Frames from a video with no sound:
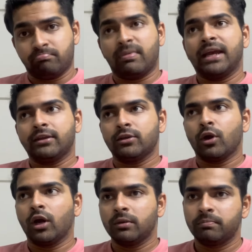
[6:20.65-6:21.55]
Might
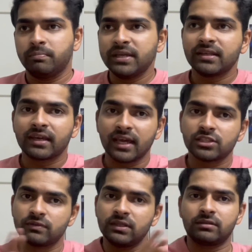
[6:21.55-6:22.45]
not be the
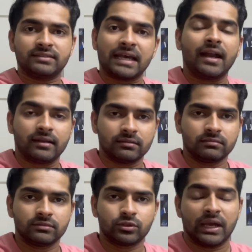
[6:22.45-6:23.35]
case with SAT.
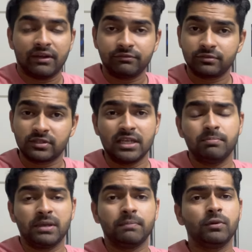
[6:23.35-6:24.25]
So I have seen
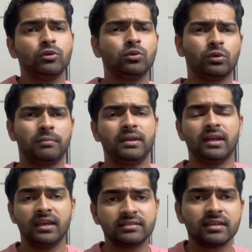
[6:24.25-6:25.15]
people who have been
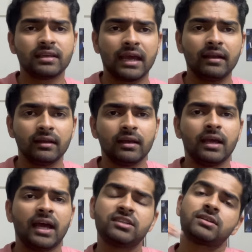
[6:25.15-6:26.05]
acing CAT
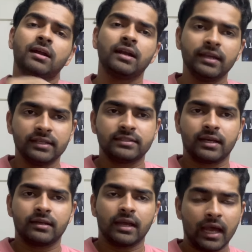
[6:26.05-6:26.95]
and struggling in SAT,
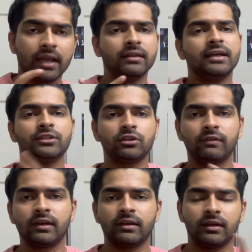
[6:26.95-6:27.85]
and the other
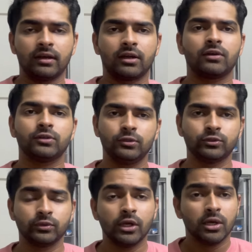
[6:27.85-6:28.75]
way around
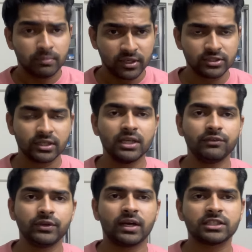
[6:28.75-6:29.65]
also. Personally,
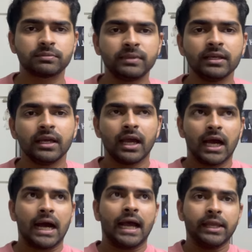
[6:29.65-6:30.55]
if you ask me,
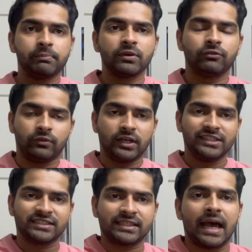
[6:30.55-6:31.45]
I preferred
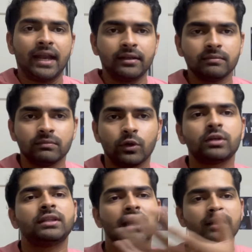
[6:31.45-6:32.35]
SAT more
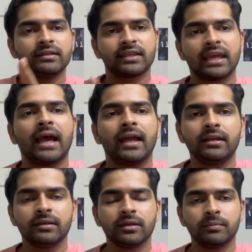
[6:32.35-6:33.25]
than CAT,
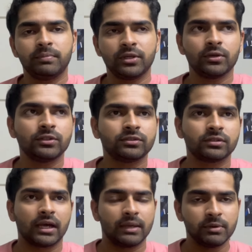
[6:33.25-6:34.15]
because
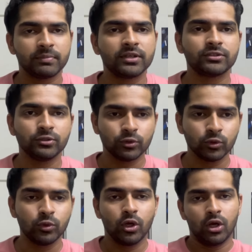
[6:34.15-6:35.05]
I'm a person
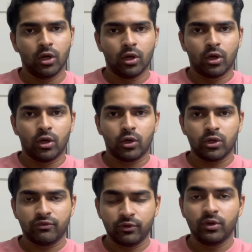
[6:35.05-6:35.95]
who,
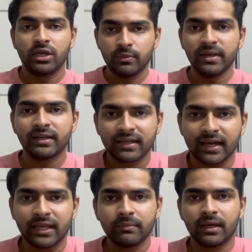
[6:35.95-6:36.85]
if you give me
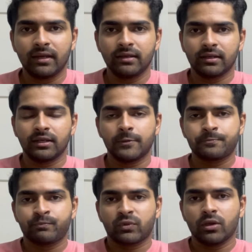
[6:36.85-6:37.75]
time and
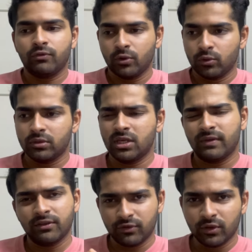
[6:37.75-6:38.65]
if you
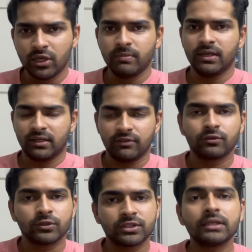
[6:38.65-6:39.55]
give me a tough
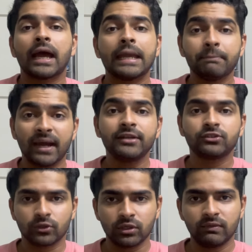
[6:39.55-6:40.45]
question, I might
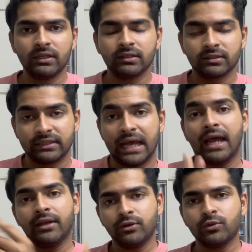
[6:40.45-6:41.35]
solve it
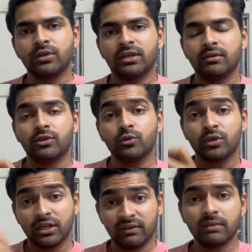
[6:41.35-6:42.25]
than you
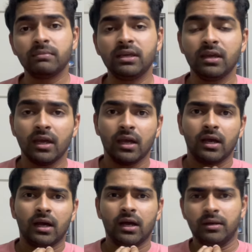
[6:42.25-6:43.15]
giving me
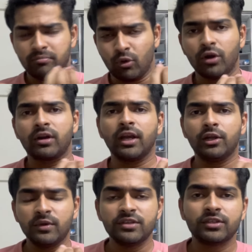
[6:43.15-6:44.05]
a moderate
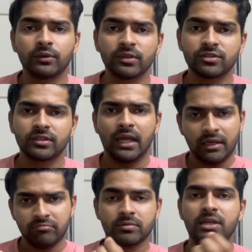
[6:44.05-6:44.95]
to easy question
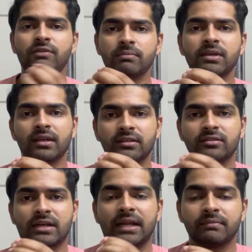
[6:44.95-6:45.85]
and giving me a
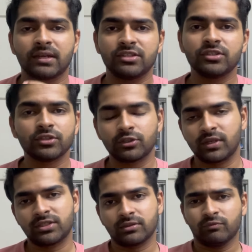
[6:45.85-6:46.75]
time crunching
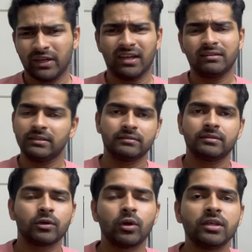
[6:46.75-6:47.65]
situation where
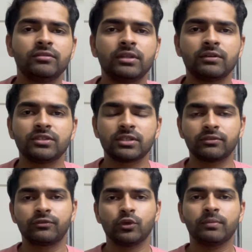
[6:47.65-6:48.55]
only there was
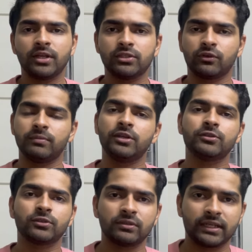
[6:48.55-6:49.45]
a few minutes for me to
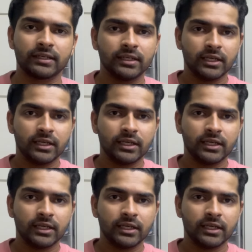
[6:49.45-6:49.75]
solve that.